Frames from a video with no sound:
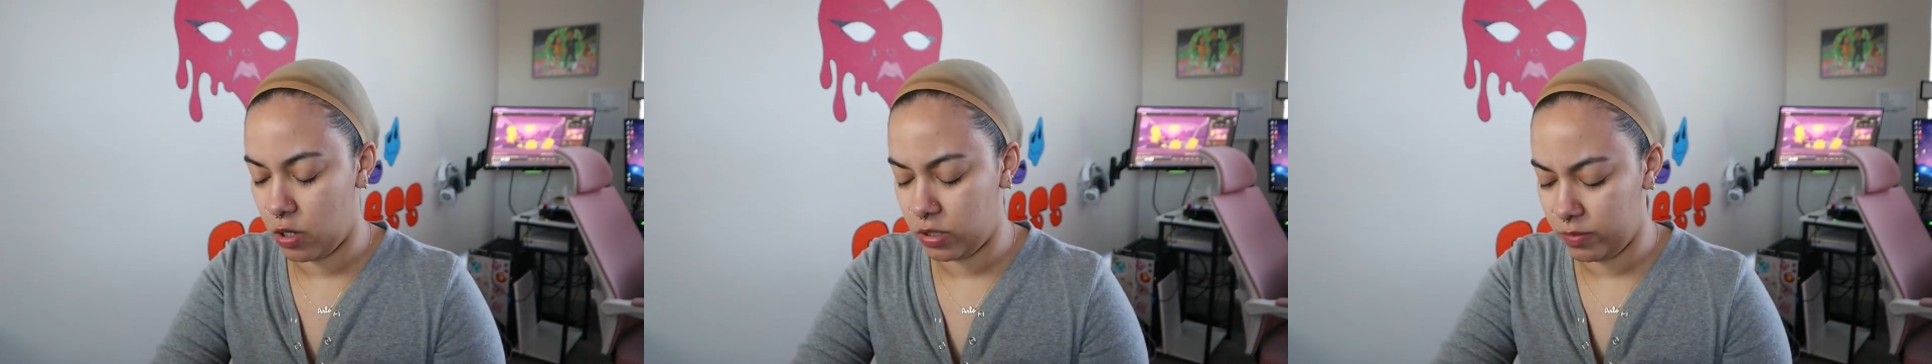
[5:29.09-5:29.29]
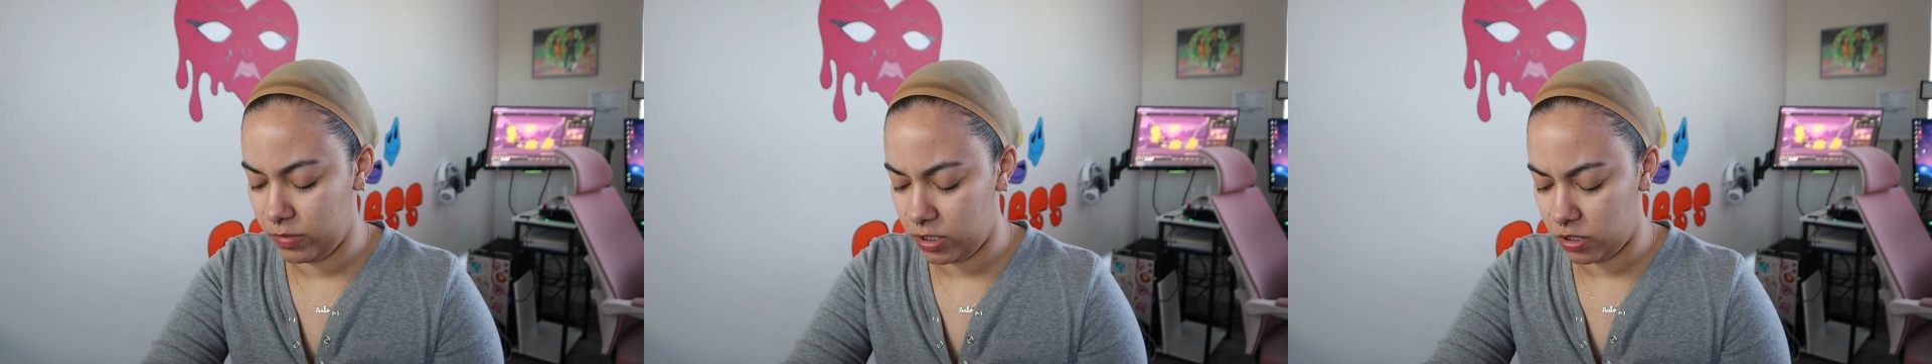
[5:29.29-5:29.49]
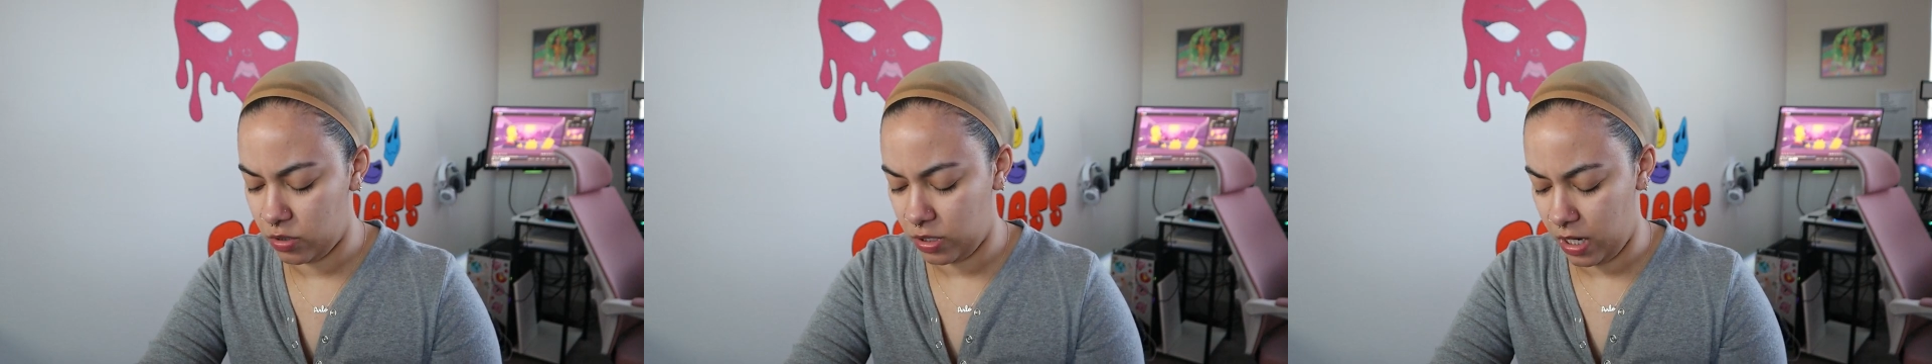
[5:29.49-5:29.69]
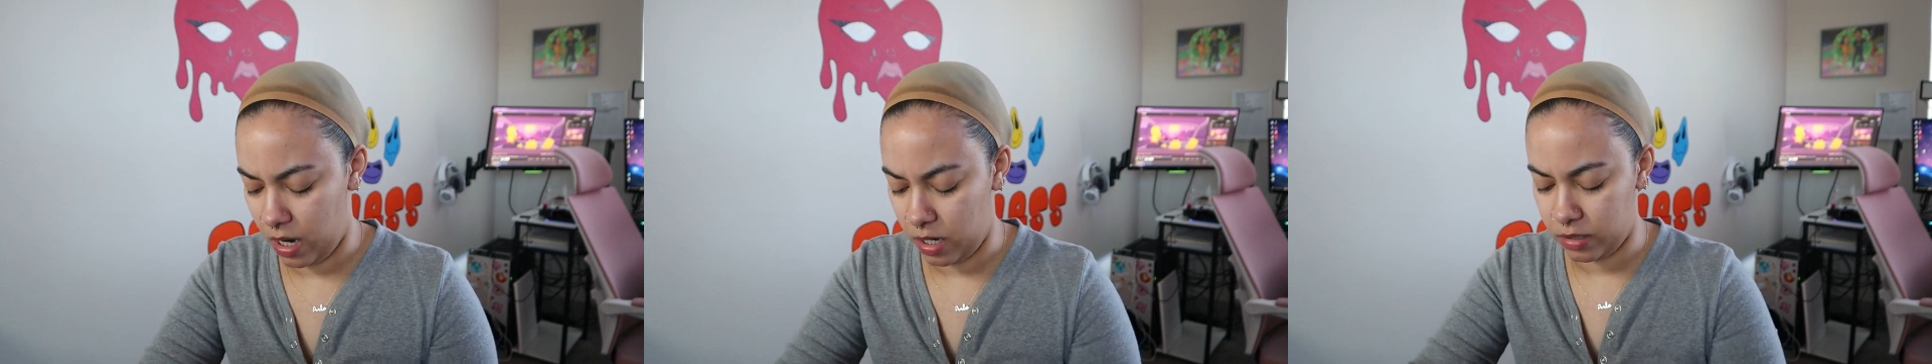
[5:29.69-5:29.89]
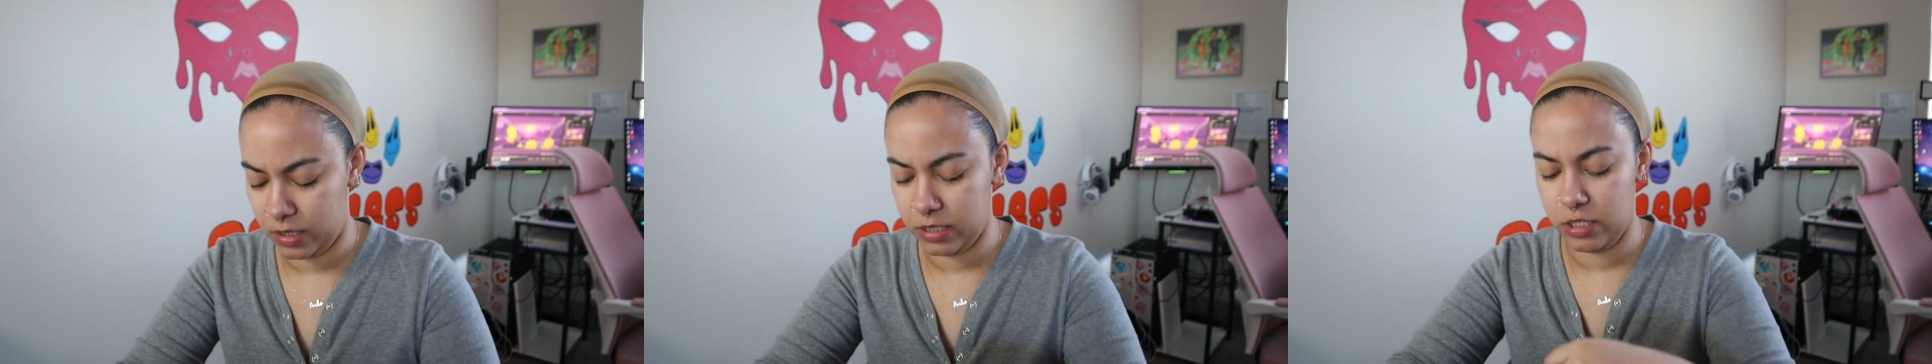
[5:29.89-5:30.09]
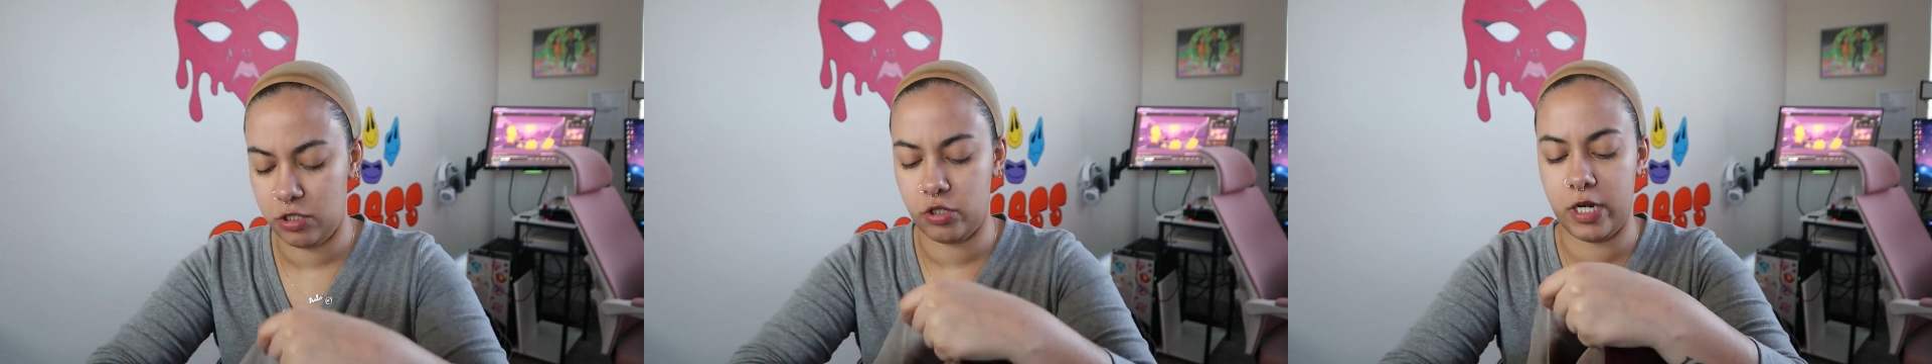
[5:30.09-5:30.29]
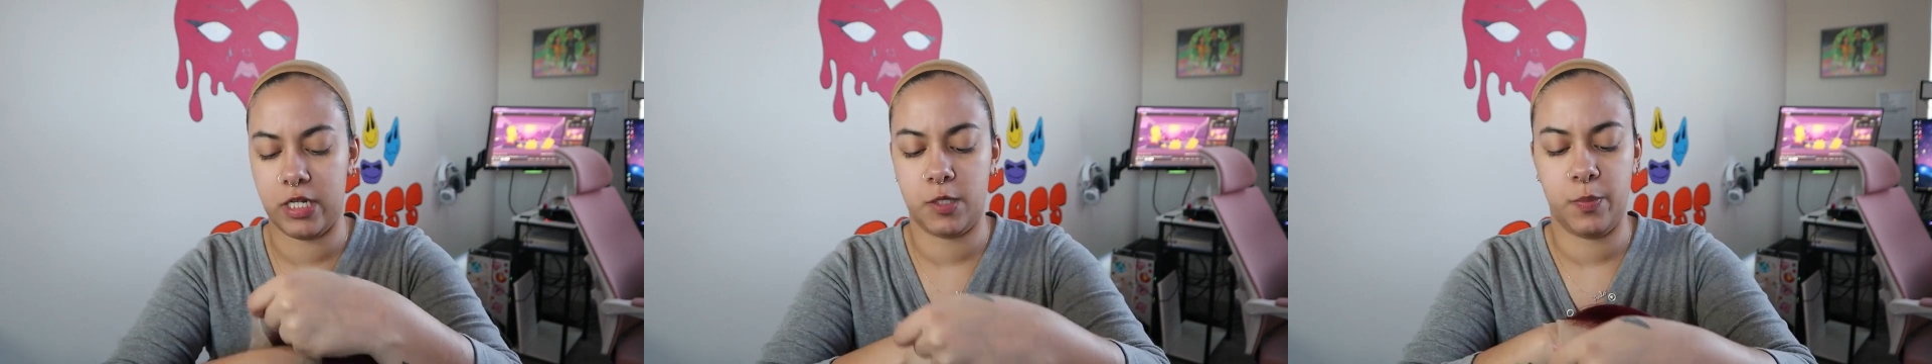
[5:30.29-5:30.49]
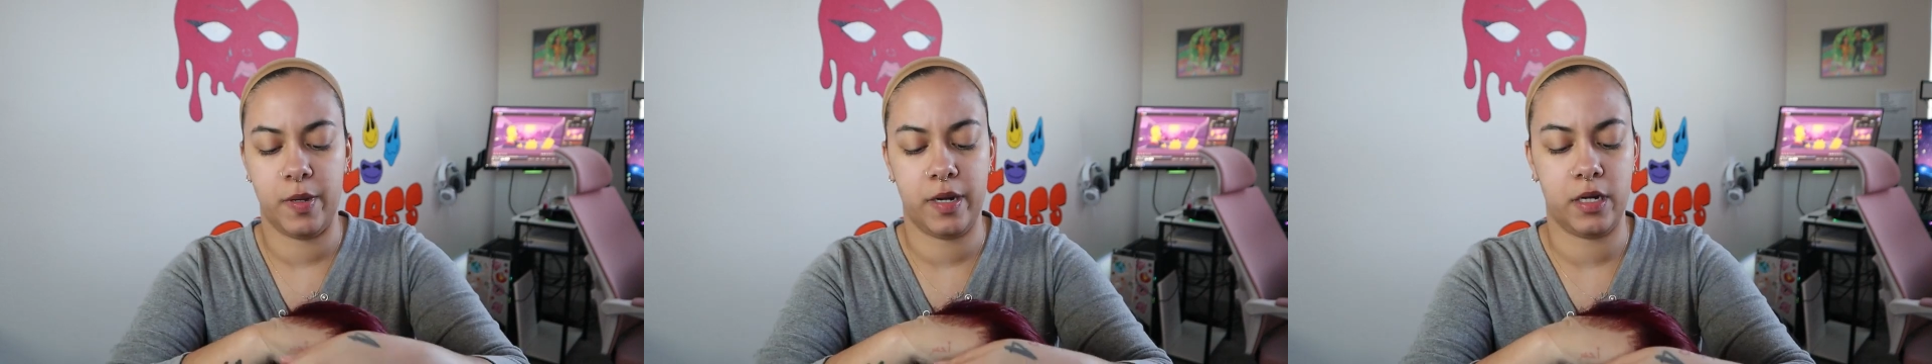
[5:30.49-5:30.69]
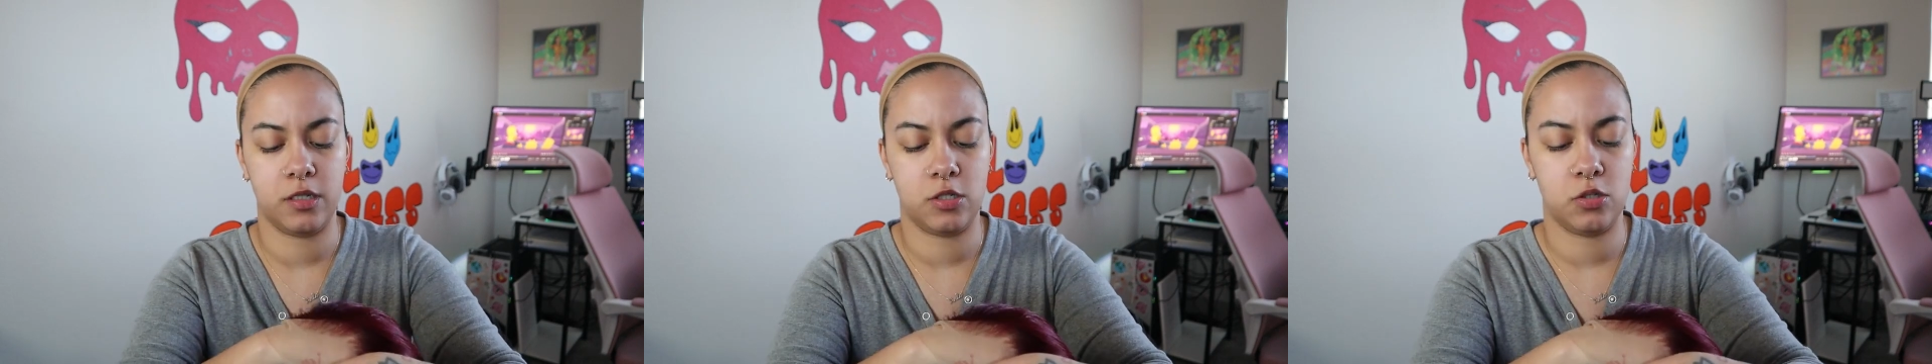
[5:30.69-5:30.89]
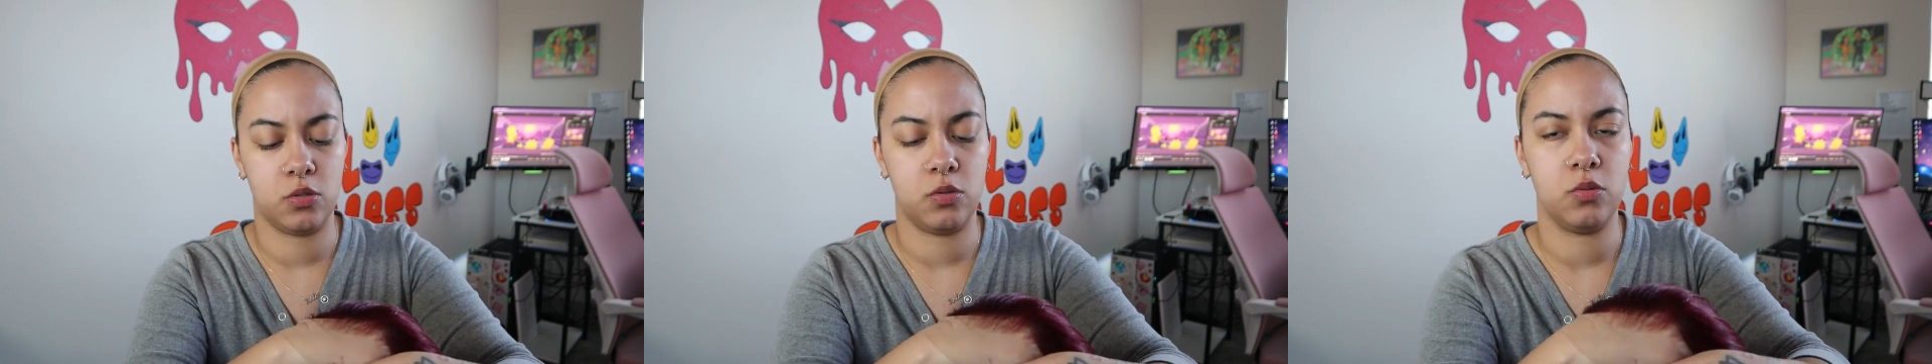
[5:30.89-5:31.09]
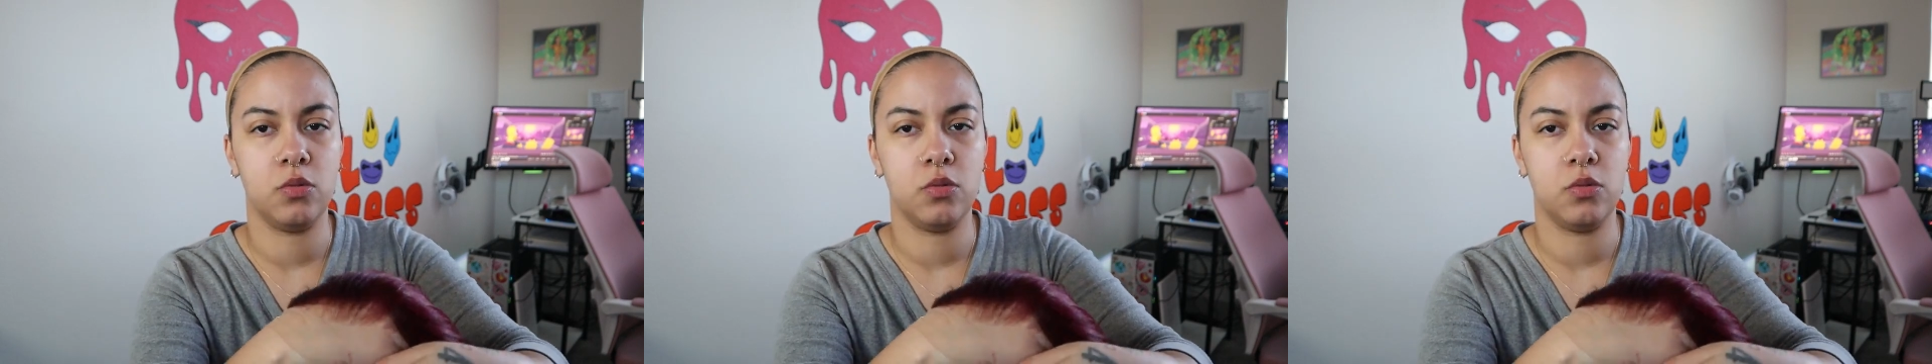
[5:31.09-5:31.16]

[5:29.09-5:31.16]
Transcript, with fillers: Oh, let me show y'all. This is transparent too.